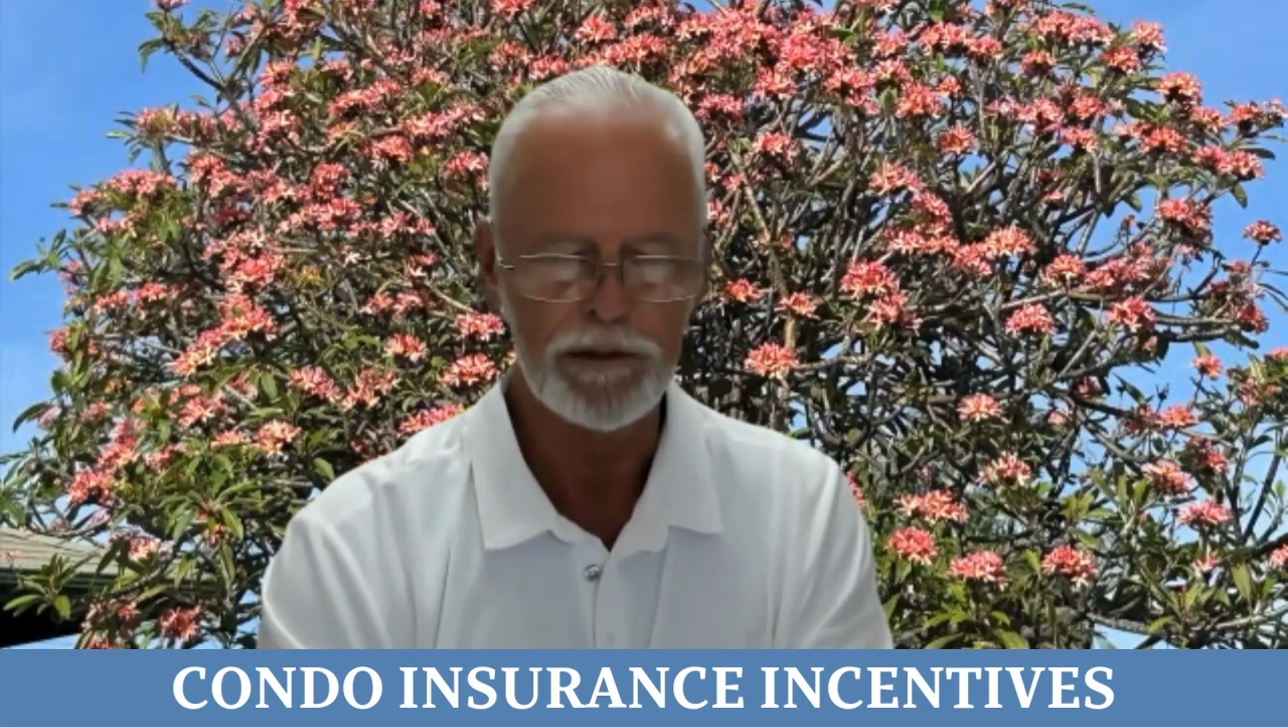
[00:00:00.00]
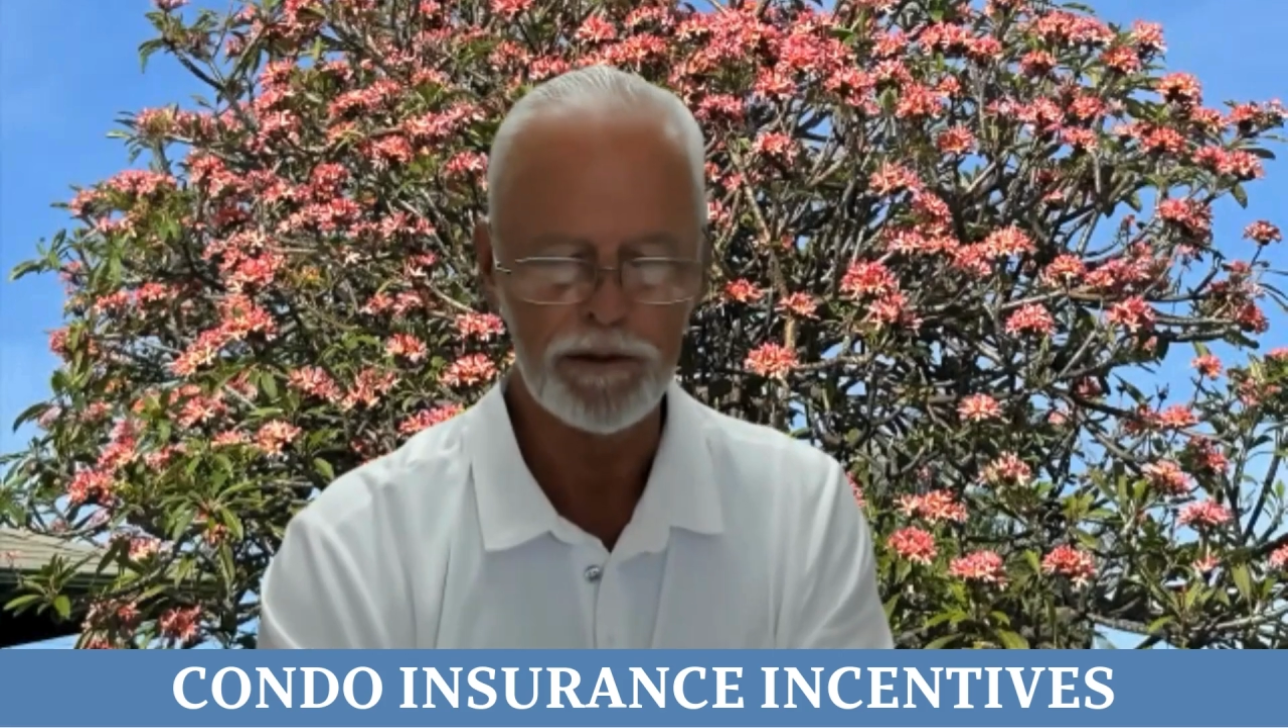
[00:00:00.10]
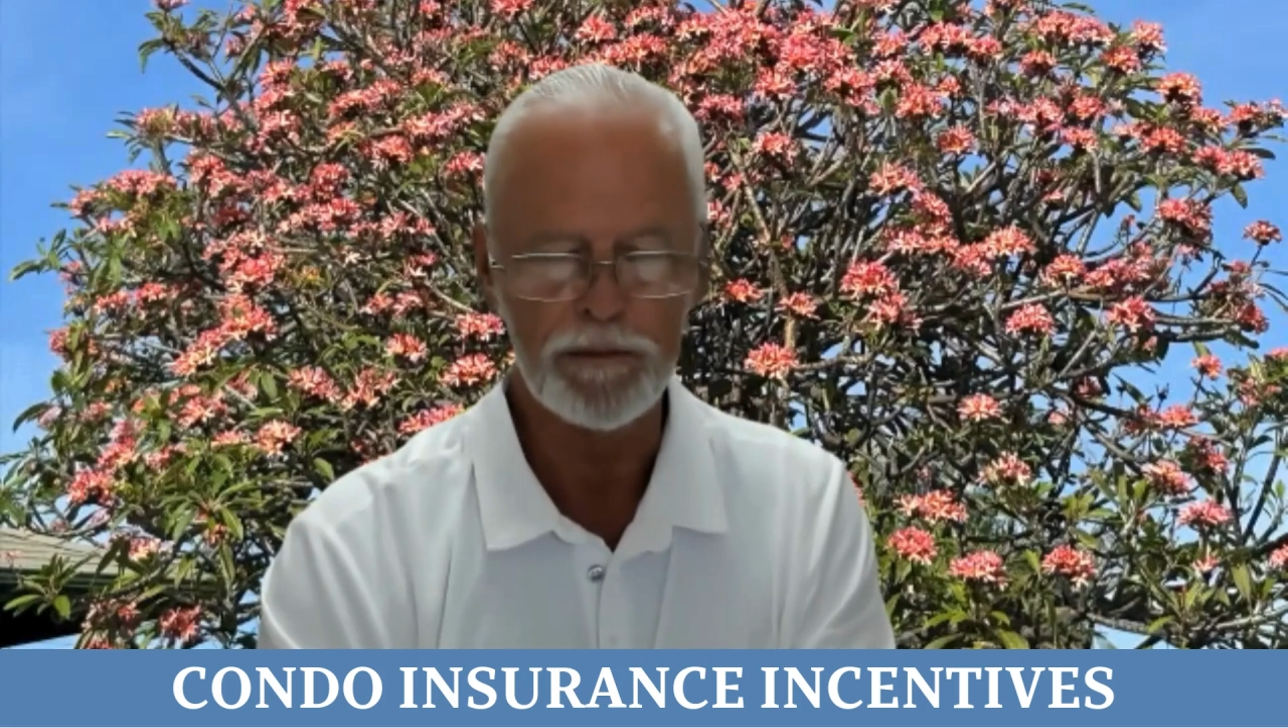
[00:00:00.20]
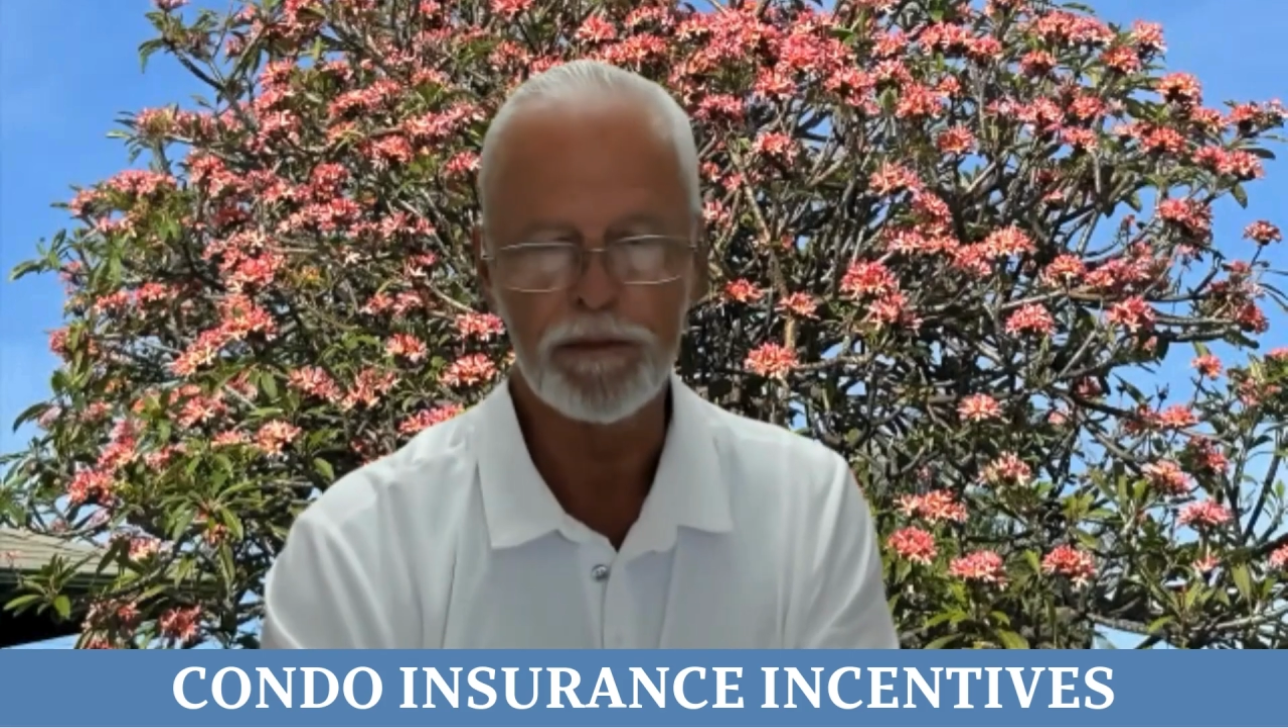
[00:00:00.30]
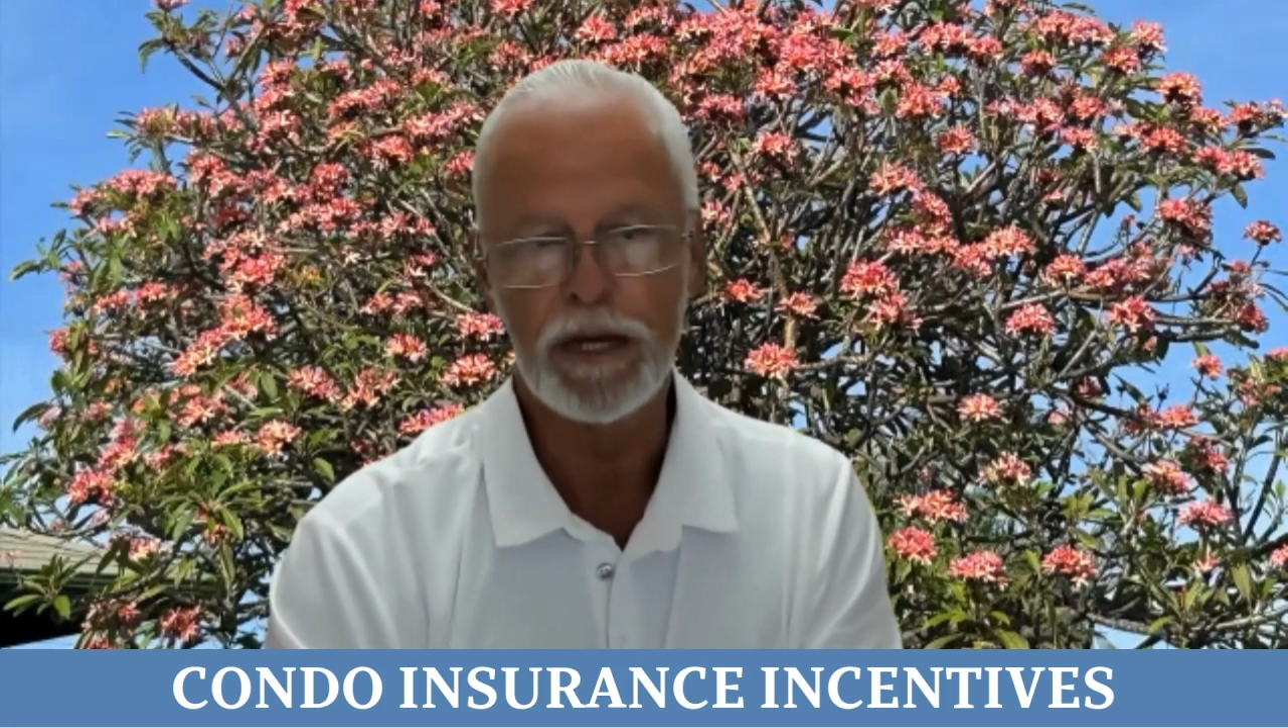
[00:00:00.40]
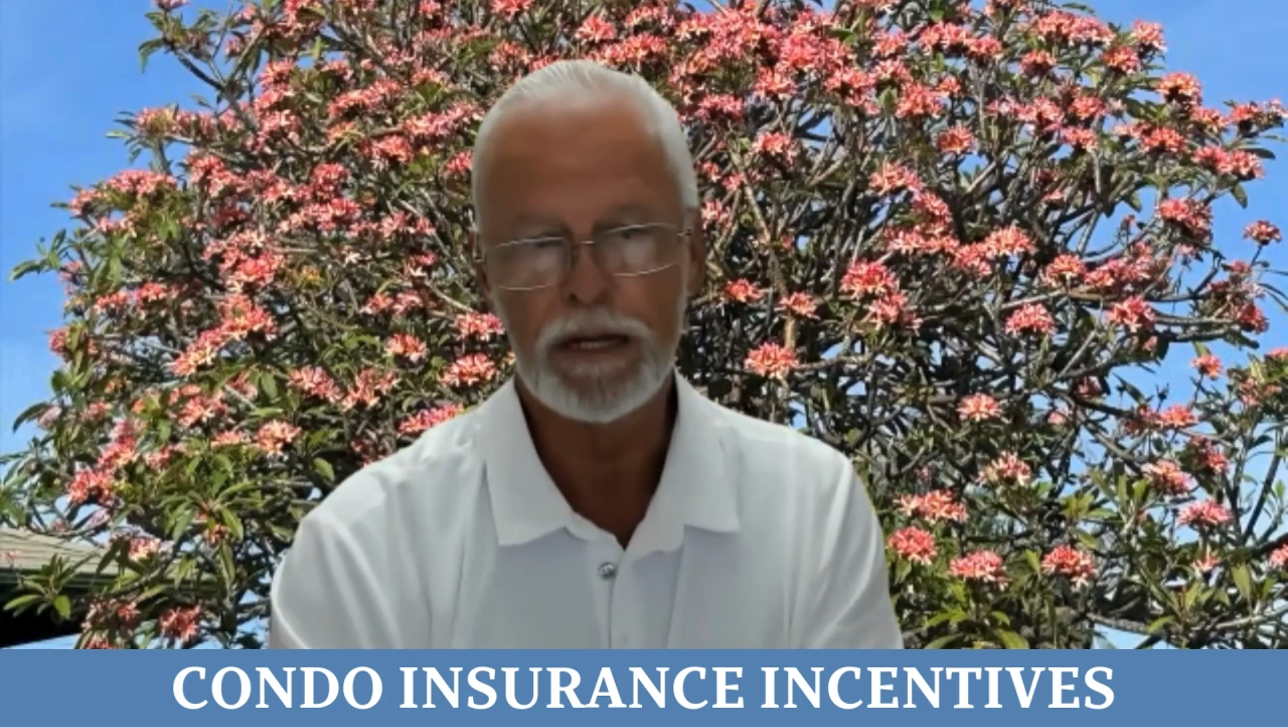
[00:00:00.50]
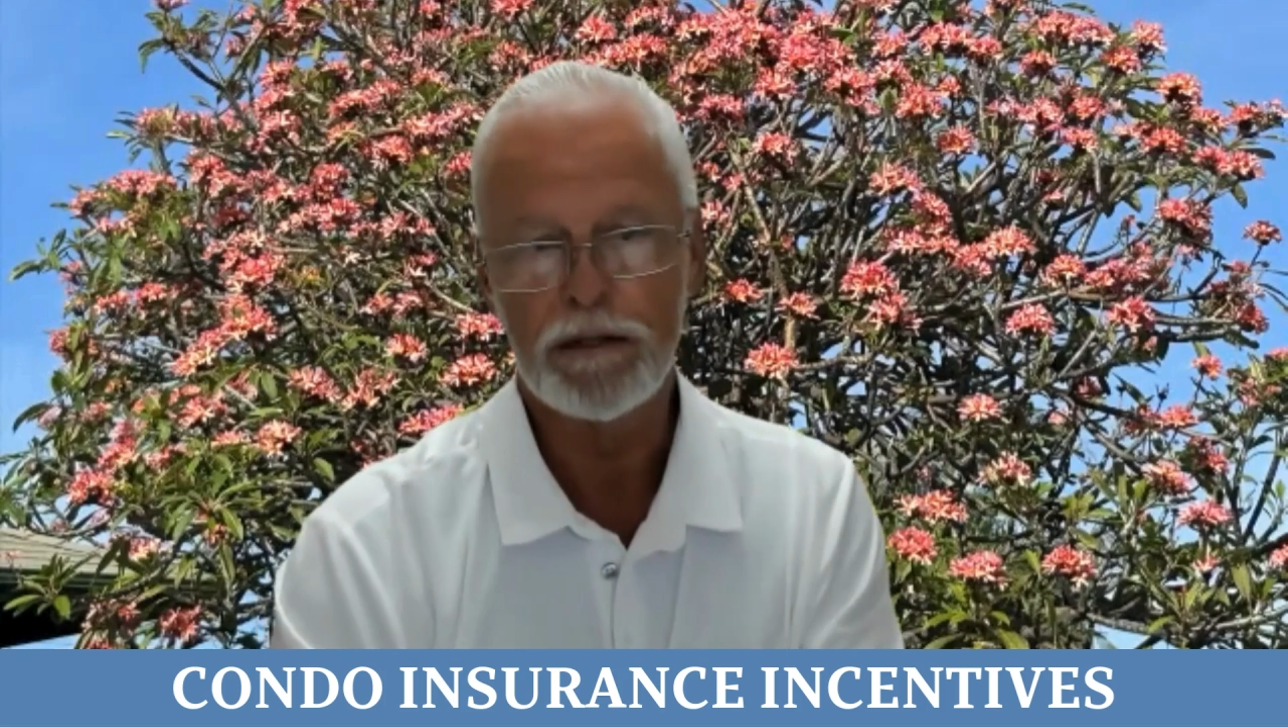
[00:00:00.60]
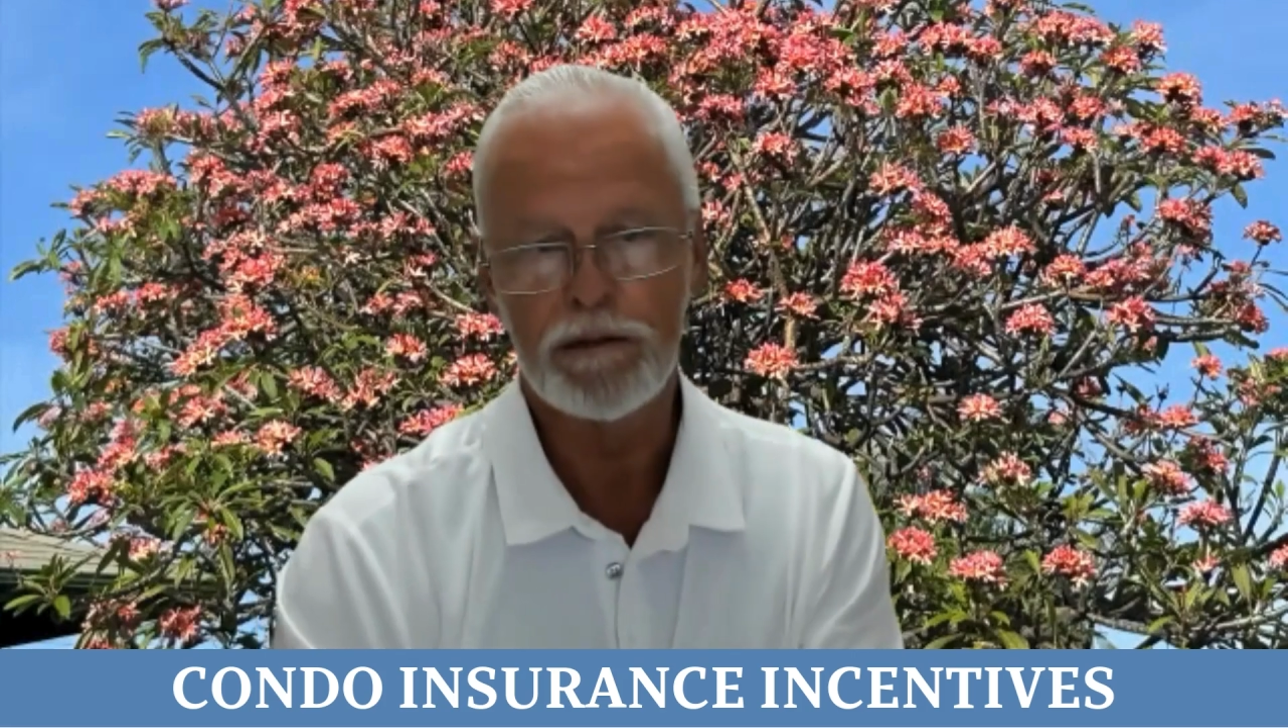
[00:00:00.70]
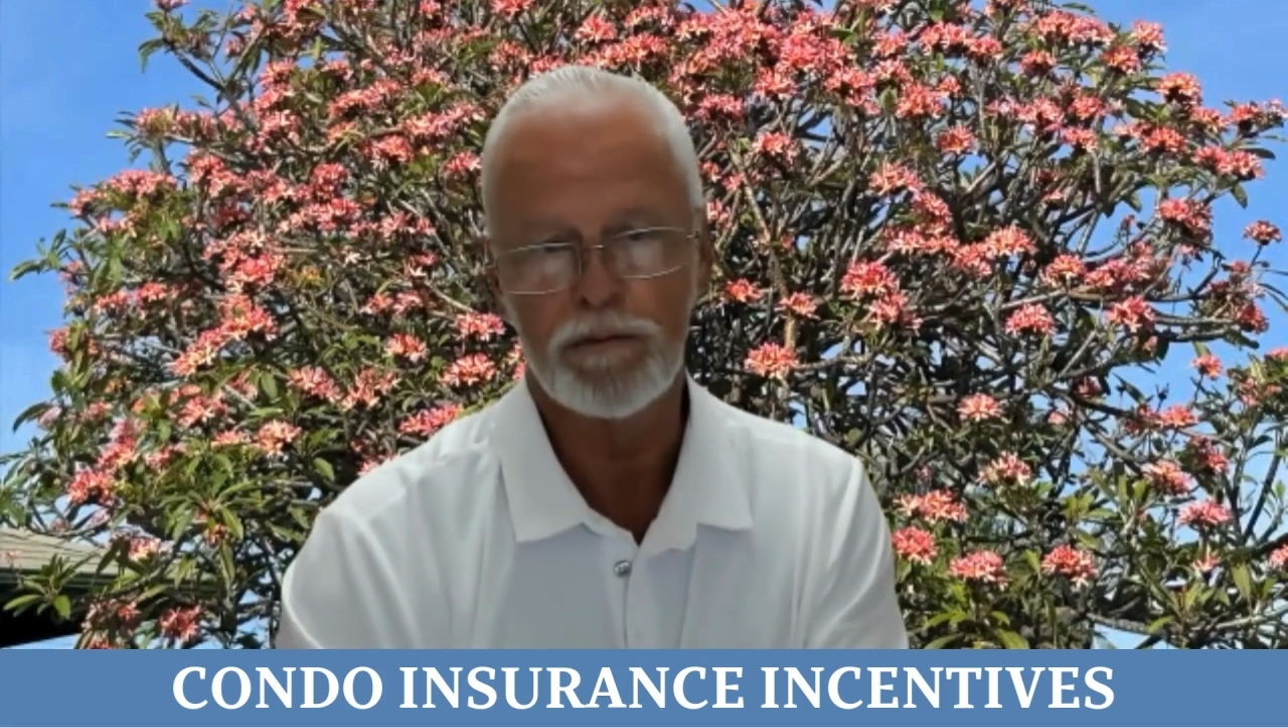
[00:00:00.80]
So that's